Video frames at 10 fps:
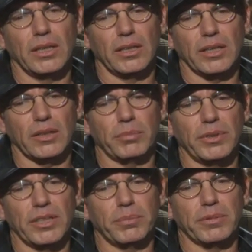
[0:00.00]
got to
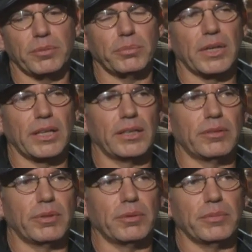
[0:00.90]
be up their bonnet
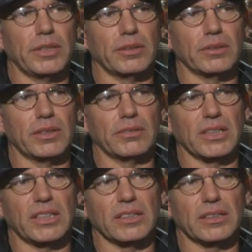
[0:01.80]
about me or whatever.
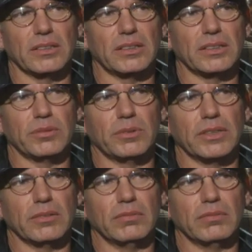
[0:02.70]
I don't know. It's just weird.